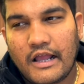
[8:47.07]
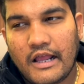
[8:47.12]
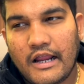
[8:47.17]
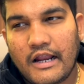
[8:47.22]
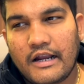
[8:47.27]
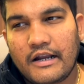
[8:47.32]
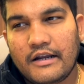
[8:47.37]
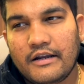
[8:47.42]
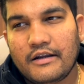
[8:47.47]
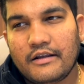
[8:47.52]

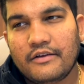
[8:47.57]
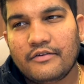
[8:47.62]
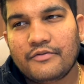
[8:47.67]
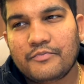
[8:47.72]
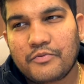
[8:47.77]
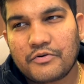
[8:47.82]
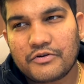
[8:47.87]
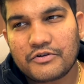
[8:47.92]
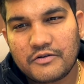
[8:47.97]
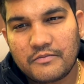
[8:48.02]
And
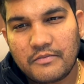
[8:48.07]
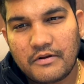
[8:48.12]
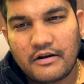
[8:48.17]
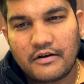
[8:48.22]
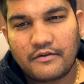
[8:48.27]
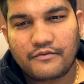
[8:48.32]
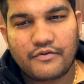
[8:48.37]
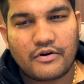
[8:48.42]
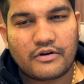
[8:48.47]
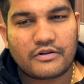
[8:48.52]
if
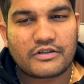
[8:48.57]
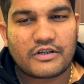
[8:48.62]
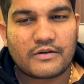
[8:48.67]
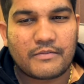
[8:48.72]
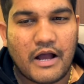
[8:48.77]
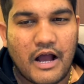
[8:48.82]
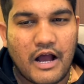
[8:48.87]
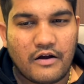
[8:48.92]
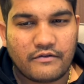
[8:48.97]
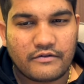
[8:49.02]
possible, for
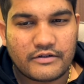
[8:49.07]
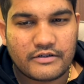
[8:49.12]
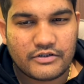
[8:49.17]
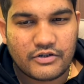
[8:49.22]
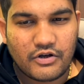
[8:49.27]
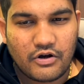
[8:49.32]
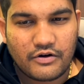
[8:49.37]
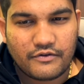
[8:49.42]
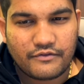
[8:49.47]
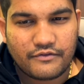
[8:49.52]
some
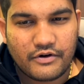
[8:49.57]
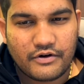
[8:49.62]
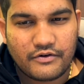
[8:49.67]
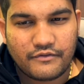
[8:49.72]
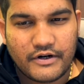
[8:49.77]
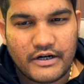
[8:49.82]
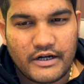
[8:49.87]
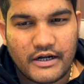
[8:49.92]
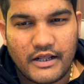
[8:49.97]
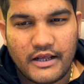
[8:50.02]
hours or for
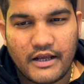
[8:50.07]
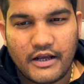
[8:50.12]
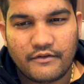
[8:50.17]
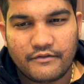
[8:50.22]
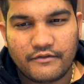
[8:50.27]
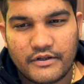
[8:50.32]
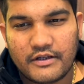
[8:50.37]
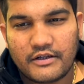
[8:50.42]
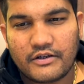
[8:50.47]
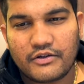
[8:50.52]
one day a
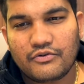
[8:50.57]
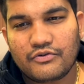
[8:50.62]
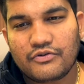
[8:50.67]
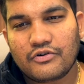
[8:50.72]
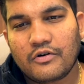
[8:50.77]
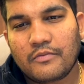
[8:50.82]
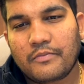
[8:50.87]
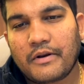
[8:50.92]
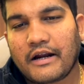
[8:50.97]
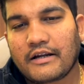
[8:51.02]
week, you
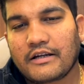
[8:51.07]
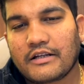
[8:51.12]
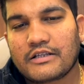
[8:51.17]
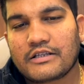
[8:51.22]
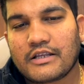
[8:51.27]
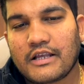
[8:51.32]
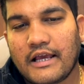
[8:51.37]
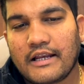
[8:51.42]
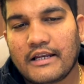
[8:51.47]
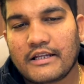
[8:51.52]
should
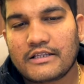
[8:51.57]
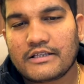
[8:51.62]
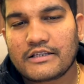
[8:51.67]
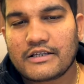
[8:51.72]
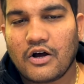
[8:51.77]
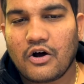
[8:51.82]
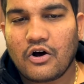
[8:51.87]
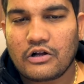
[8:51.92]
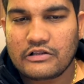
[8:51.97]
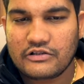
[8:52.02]
practice
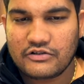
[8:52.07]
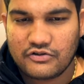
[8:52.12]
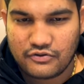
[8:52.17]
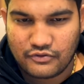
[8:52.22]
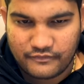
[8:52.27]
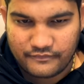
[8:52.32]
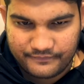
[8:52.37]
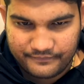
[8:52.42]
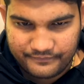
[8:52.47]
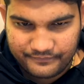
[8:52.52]
silence
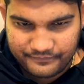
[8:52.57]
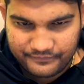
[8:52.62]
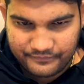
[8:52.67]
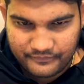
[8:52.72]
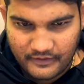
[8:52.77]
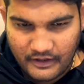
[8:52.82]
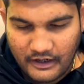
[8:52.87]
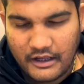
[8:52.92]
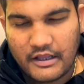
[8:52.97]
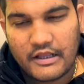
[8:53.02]
also.
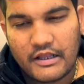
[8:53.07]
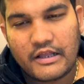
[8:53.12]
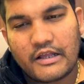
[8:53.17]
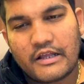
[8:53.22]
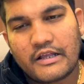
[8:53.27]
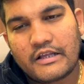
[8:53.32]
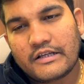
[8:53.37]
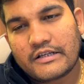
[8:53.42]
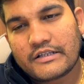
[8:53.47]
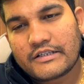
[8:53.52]

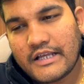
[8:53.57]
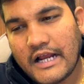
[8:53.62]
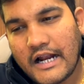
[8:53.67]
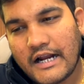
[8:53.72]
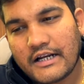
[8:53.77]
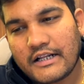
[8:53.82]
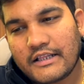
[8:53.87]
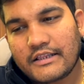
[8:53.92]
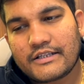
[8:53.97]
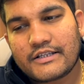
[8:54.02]

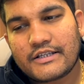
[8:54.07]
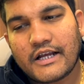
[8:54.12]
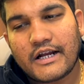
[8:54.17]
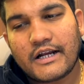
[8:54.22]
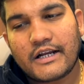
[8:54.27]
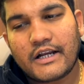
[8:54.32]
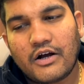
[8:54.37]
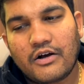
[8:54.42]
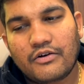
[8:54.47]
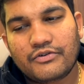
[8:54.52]
Saturn in the
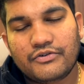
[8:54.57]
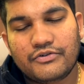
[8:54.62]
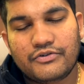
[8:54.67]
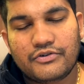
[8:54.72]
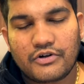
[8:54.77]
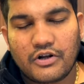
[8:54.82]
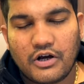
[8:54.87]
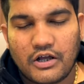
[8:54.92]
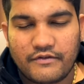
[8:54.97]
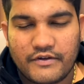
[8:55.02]
second house, you
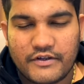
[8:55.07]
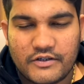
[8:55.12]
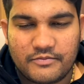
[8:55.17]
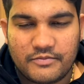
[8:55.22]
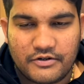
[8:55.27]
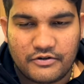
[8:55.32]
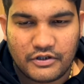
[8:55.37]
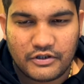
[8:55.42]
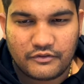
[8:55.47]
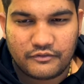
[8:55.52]
should always
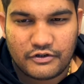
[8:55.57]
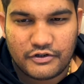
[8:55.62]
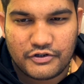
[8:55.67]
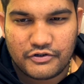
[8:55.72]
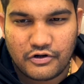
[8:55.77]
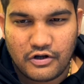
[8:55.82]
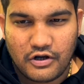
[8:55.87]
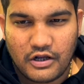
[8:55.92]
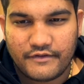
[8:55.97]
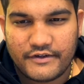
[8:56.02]
be truthful,
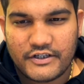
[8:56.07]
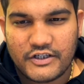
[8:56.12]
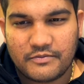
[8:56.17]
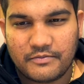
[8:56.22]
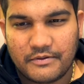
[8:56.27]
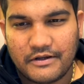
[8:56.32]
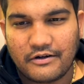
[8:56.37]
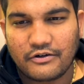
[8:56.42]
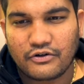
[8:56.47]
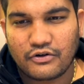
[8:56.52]
should always
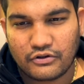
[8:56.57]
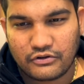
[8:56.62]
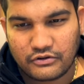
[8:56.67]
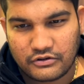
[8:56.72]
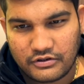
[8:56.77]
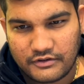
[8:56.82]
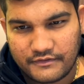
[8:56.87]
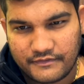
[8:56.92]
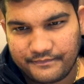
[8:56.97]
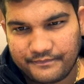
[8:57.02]
speak
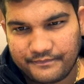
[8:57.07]
truth.